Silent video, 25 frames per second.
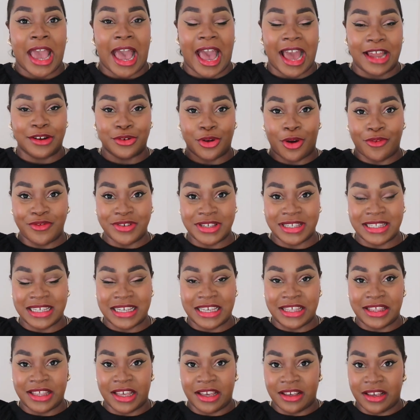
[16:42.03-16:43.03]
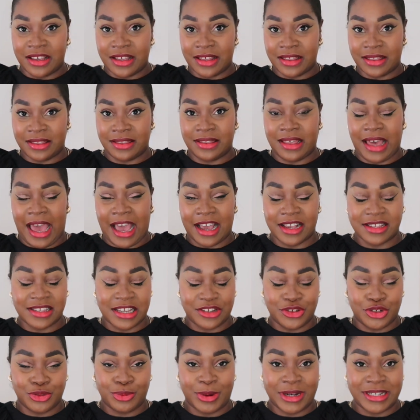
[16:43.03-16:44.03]
and obviously the
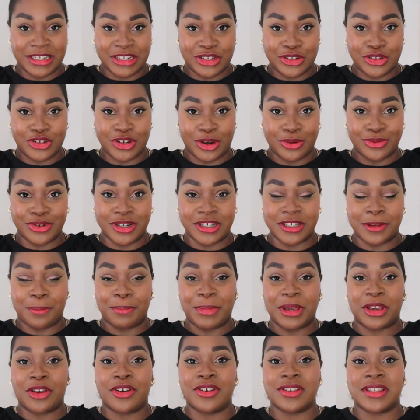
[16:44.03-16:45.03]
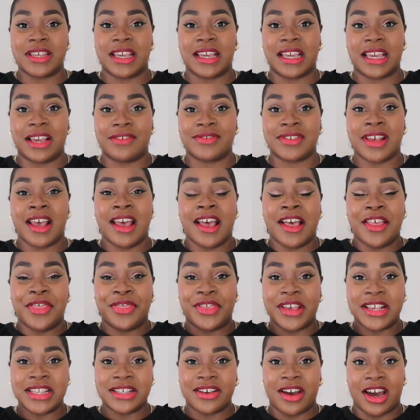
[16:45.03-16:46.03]
accentuated shoulders, because it gives,
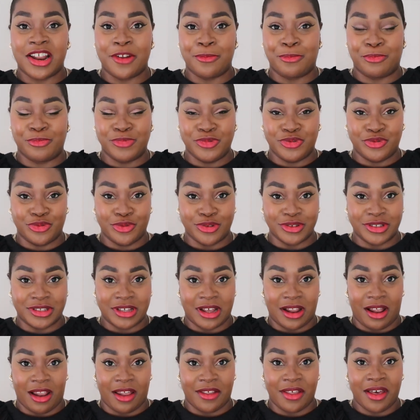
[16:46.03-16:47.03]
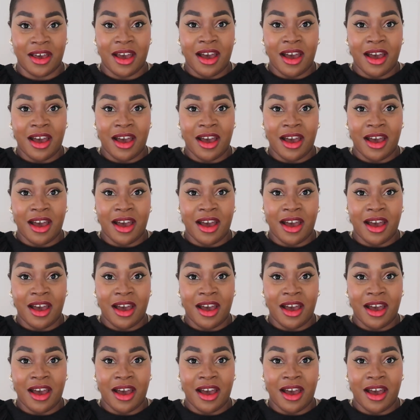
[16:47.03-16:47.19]
this kind of draws the